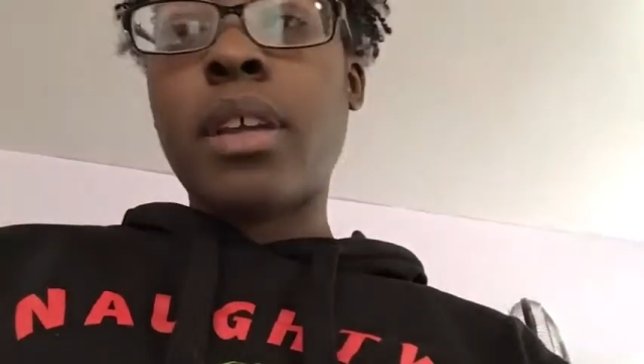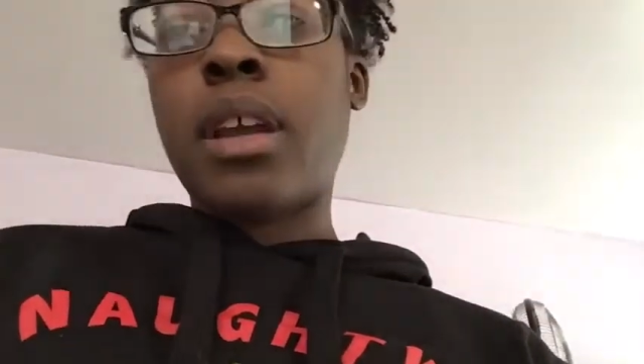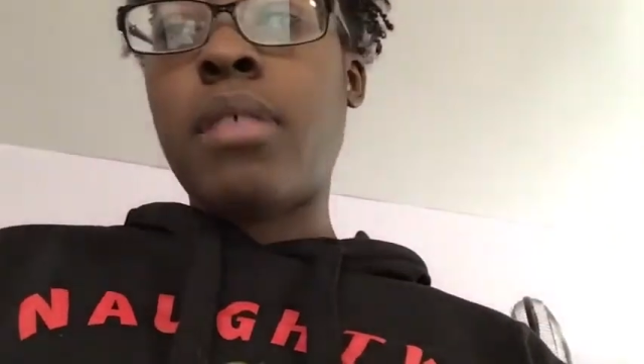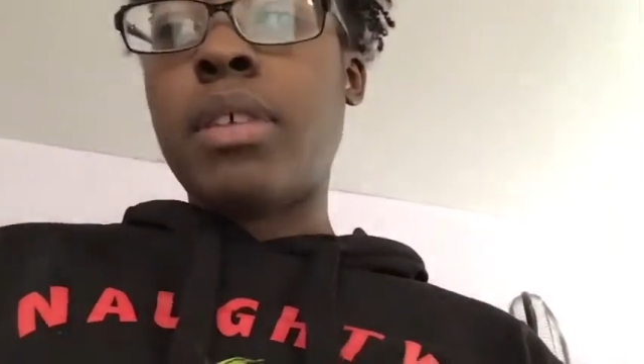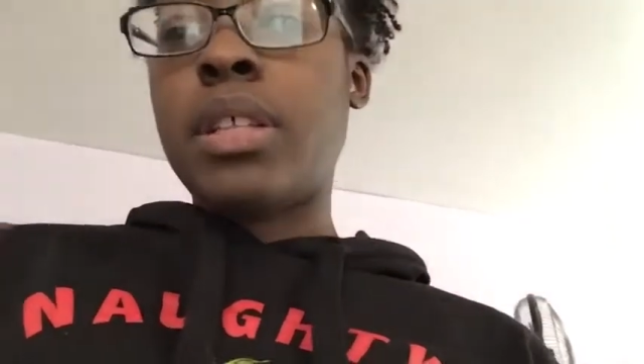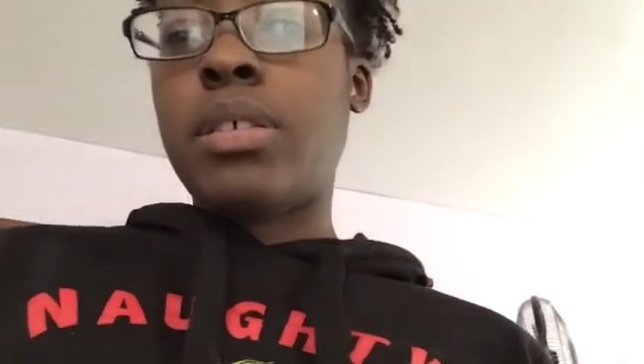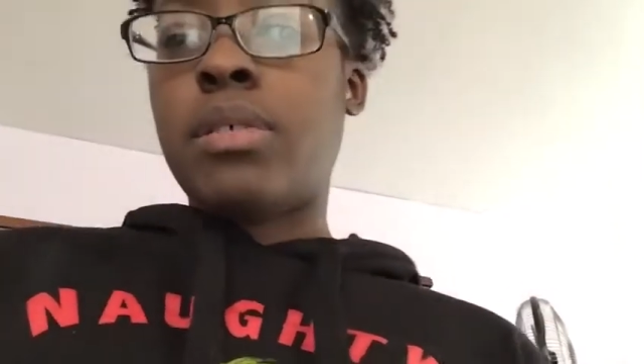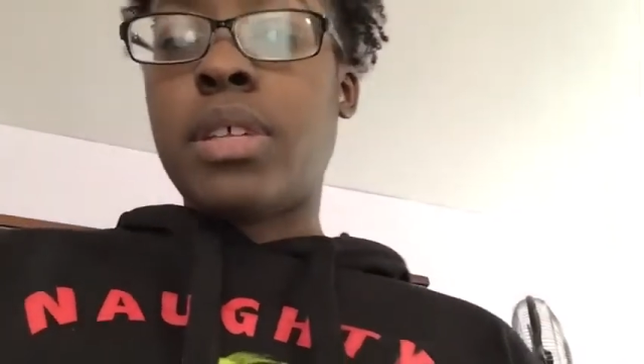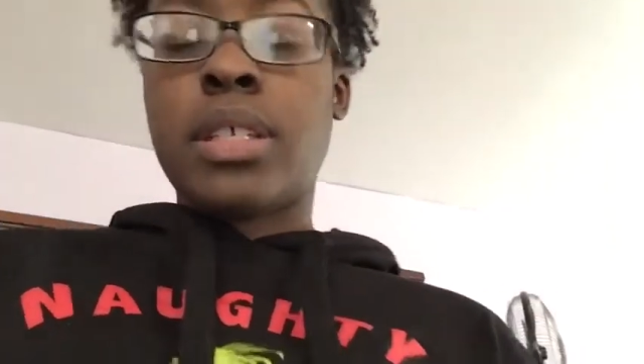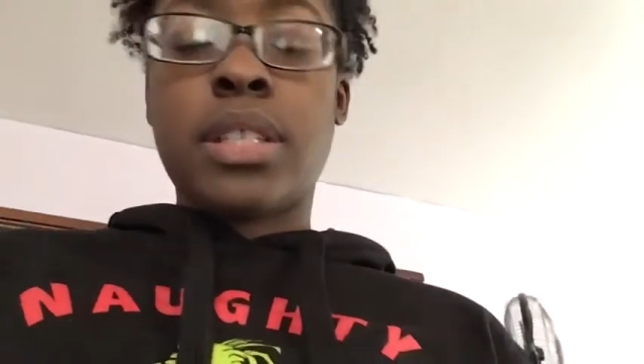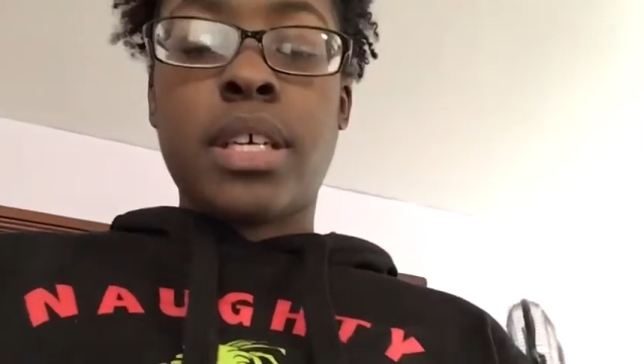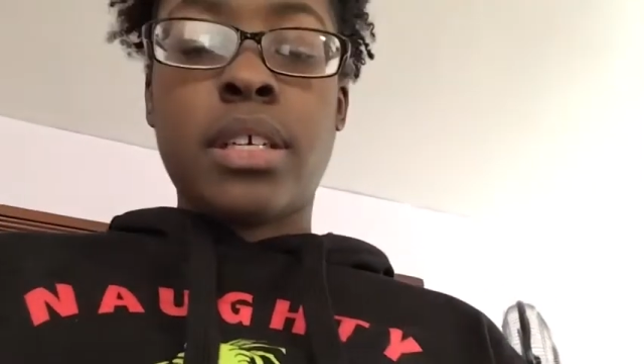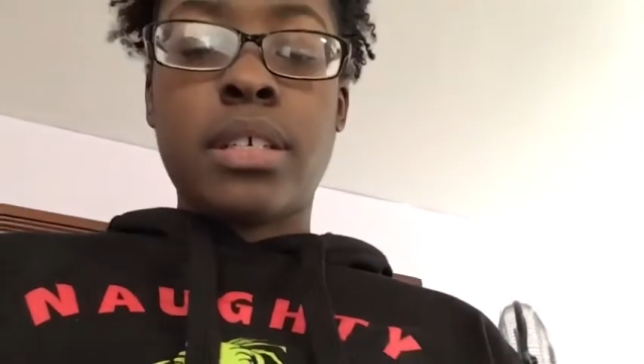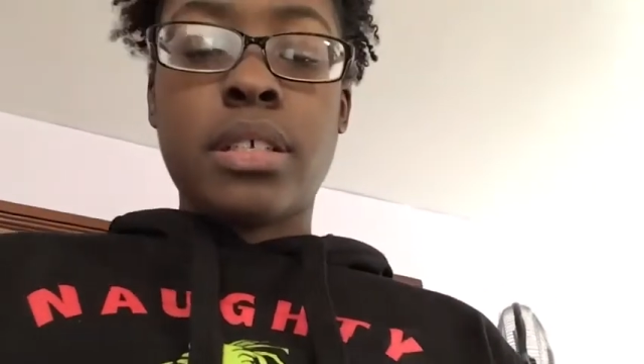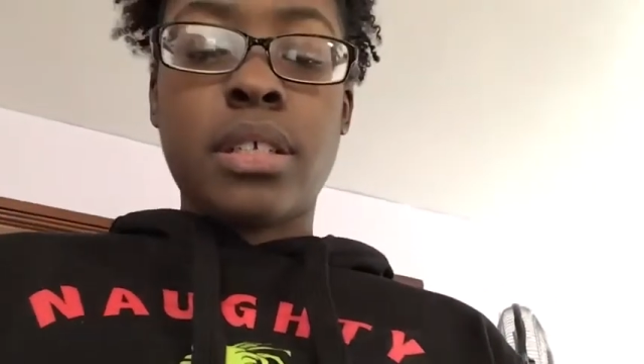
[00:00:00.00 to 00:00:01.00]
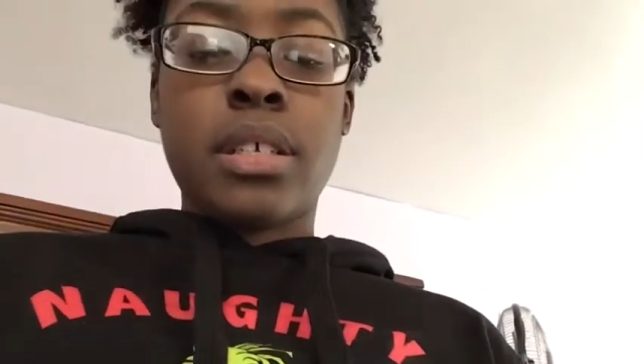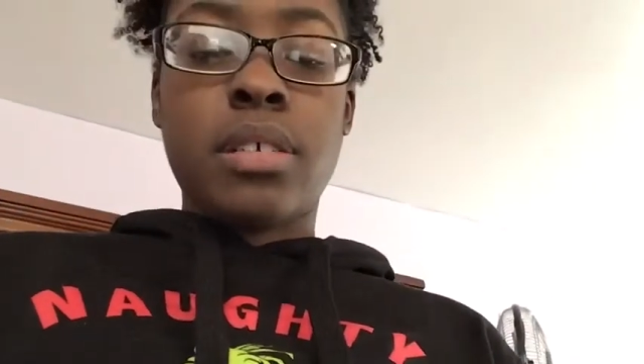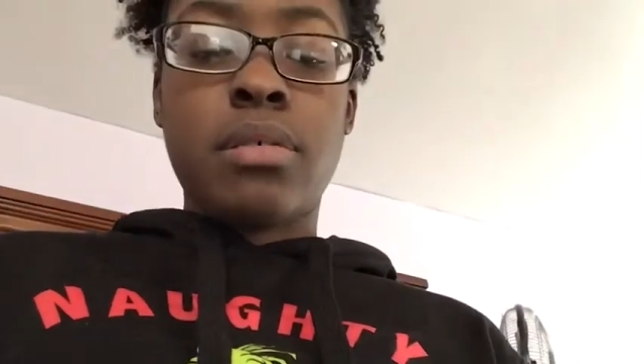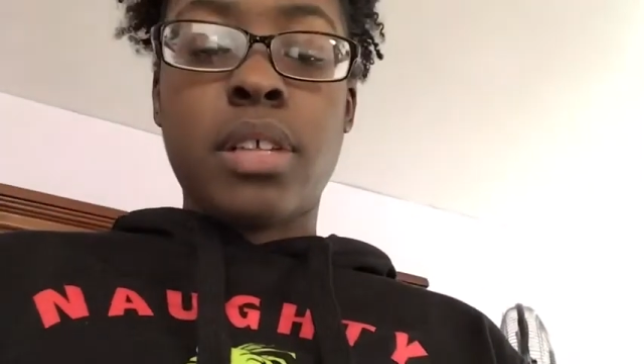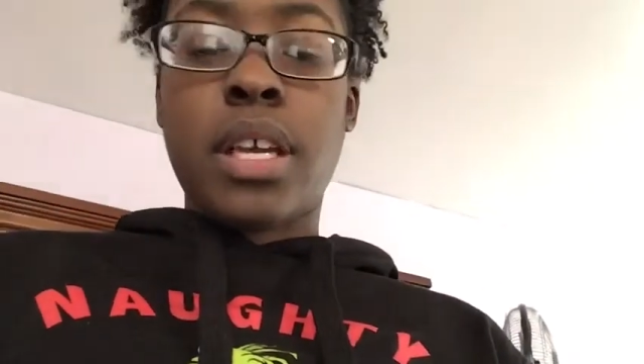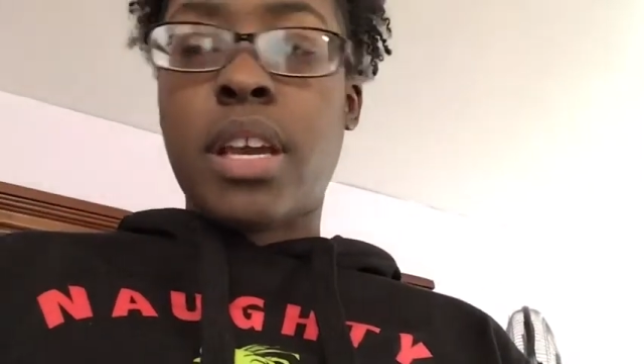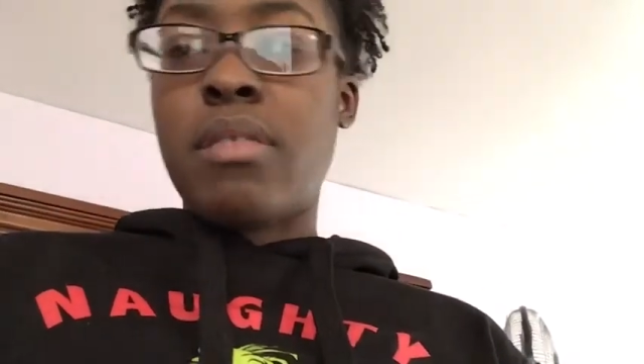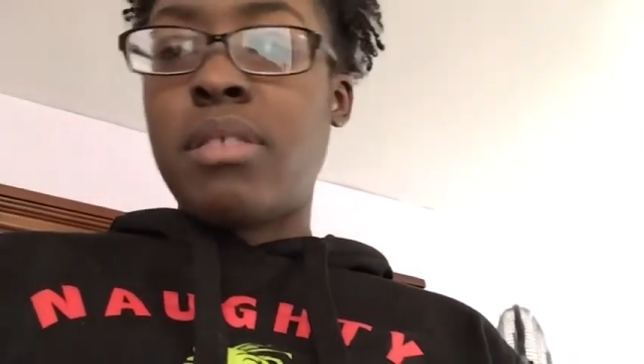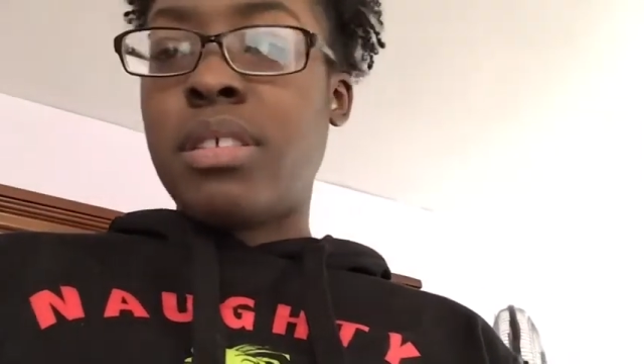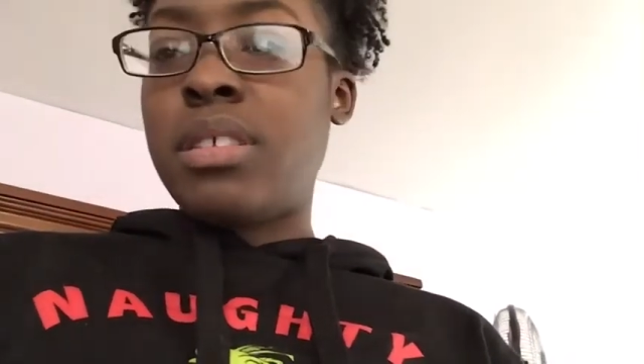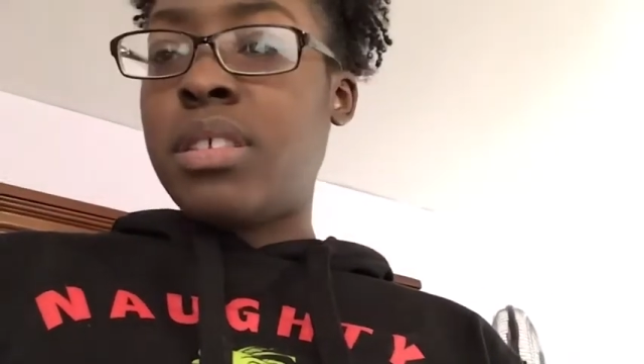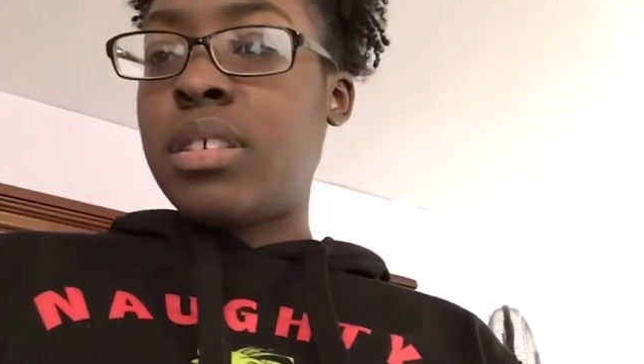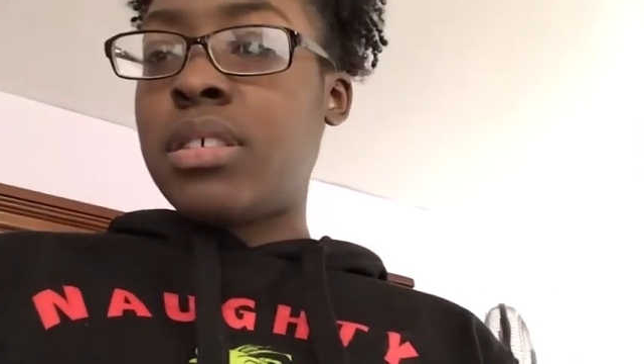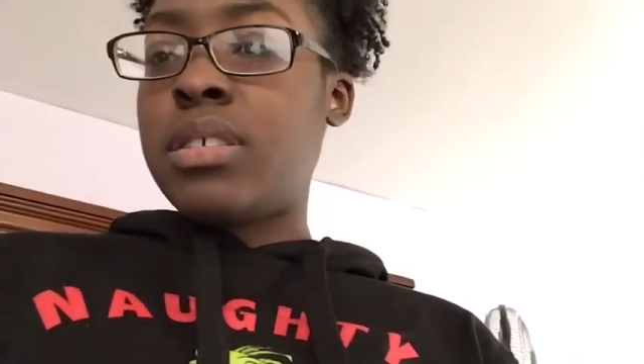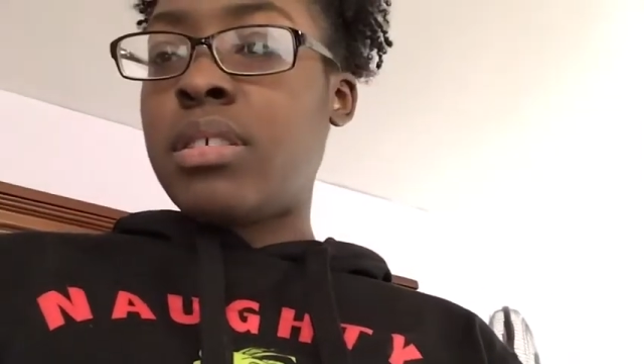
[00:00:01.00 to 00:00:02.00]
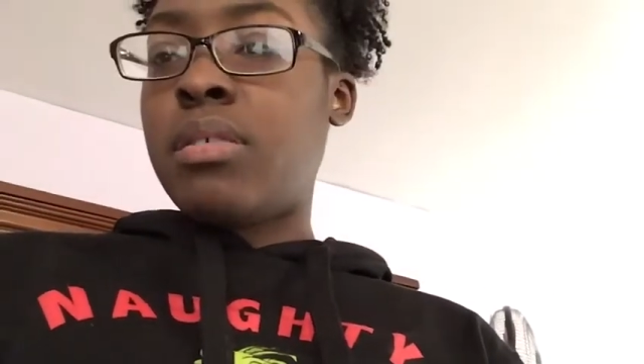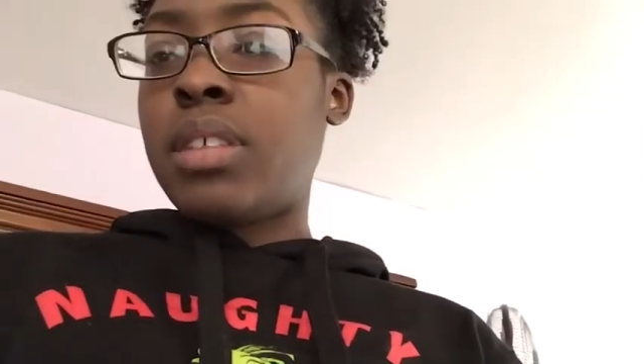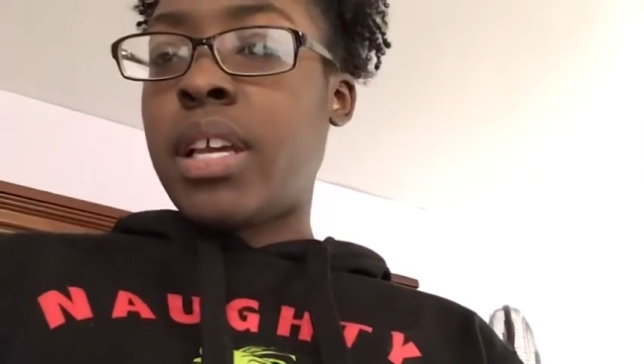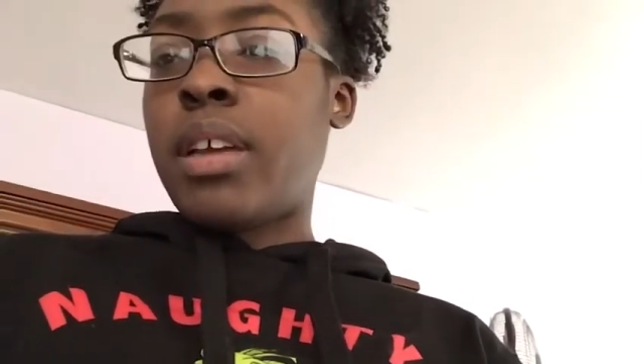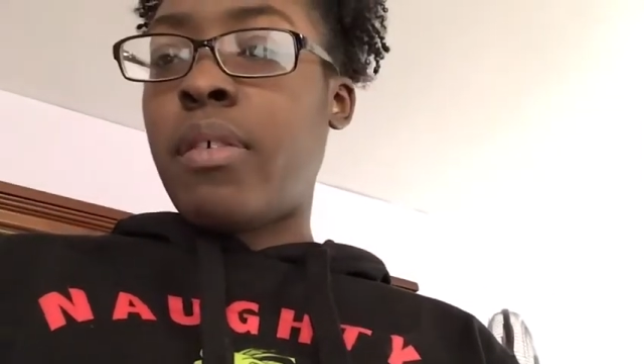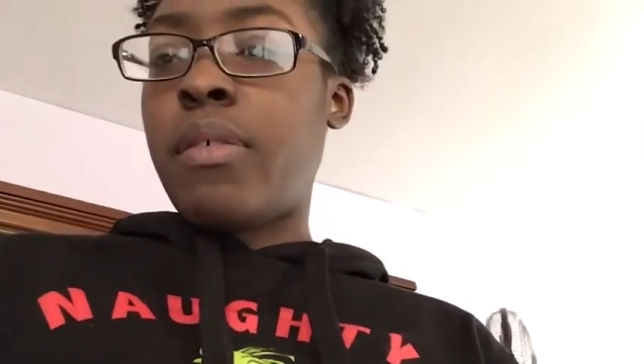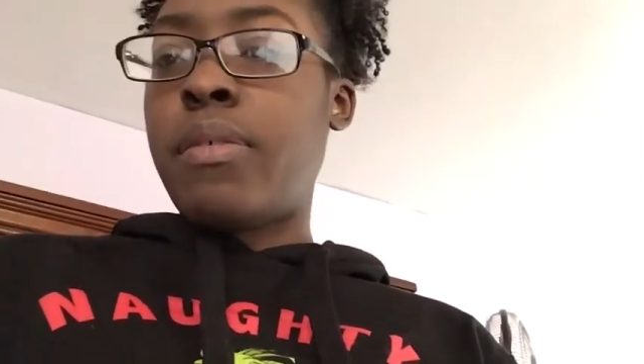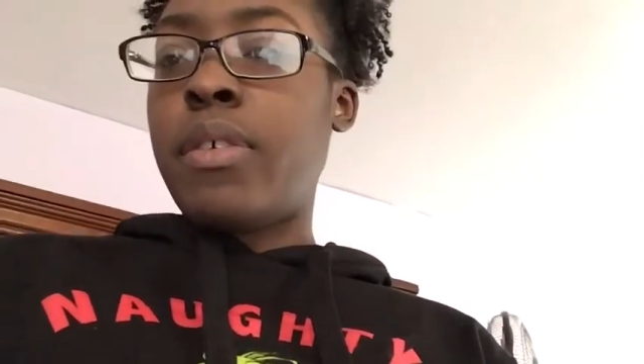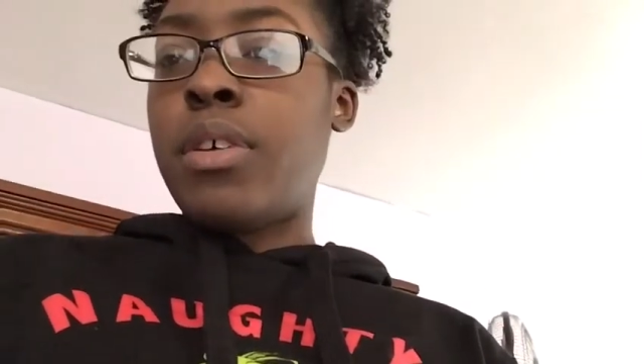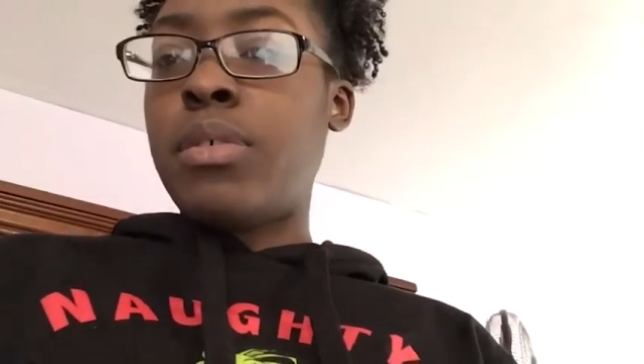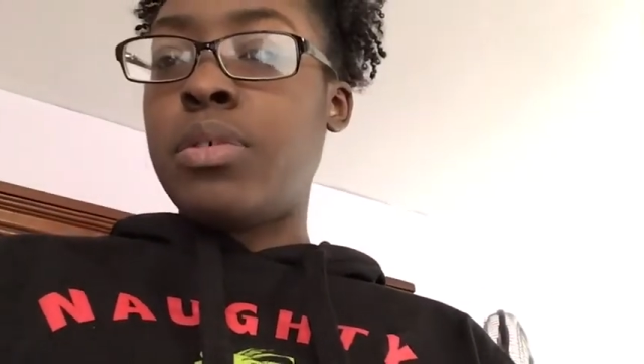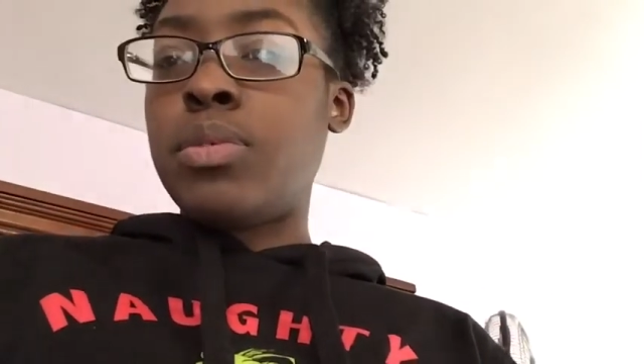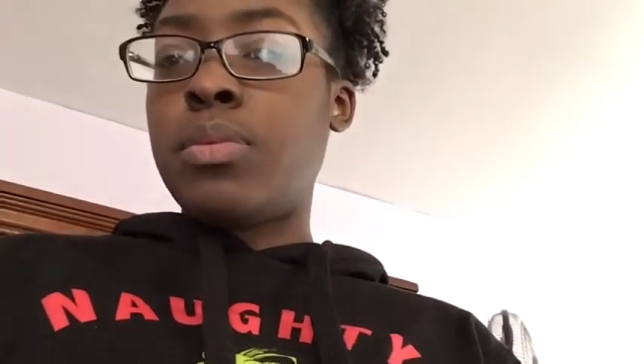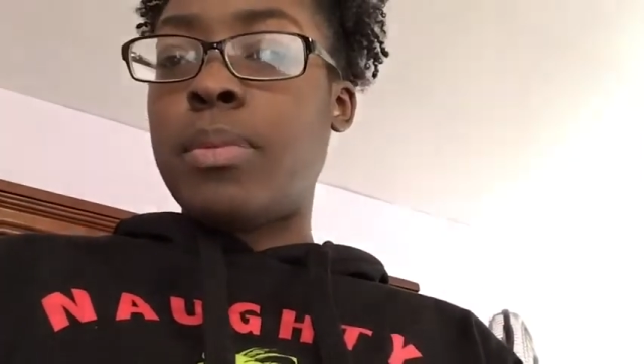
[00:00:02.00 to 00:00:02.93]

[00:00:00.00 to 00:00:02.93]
I really don't like that. I don't like how it looks. I don't like how it feels.